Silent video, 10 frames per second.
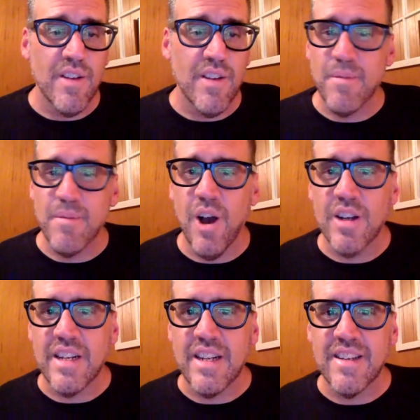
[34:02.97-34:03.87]
him talk
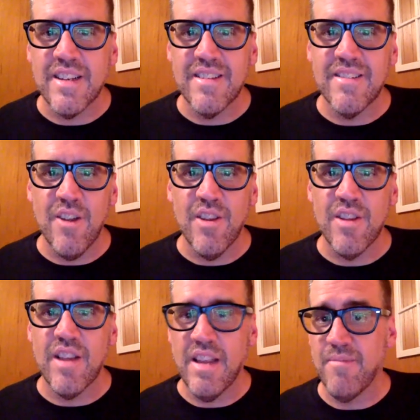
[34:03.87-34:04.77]
and tell this.
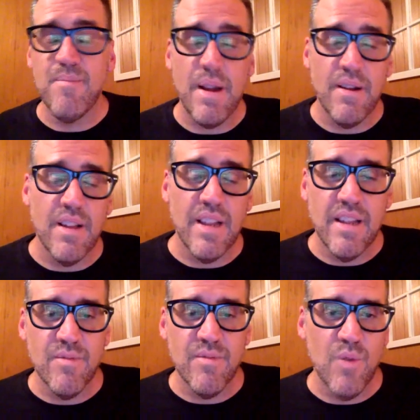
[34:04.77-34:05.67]
He apparently
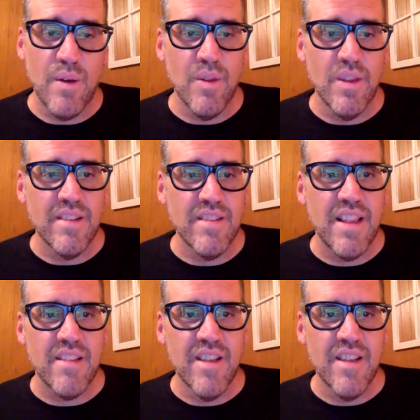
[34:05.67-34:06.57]
is quite willing to say
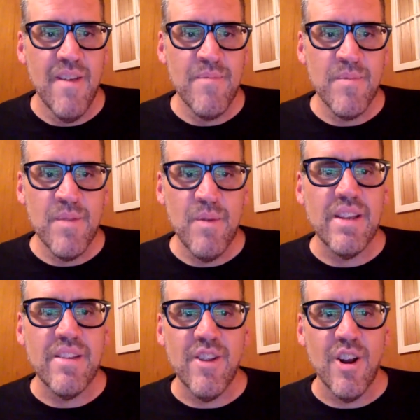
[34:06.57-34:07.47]
this. When
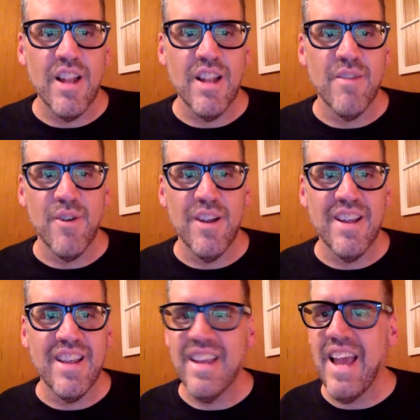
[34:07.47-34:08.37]
he started at
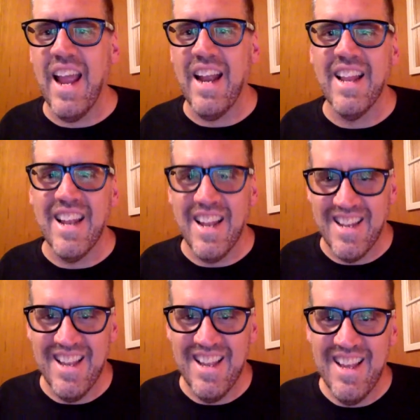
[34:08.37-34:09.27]
Lafroig, he hated it.
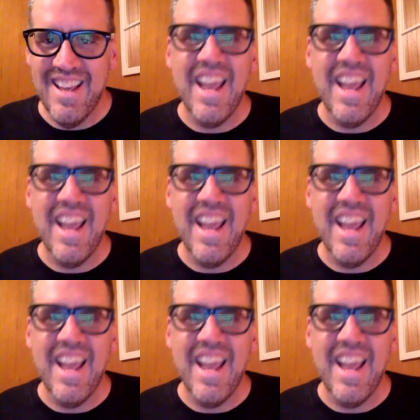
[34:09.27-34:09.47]
He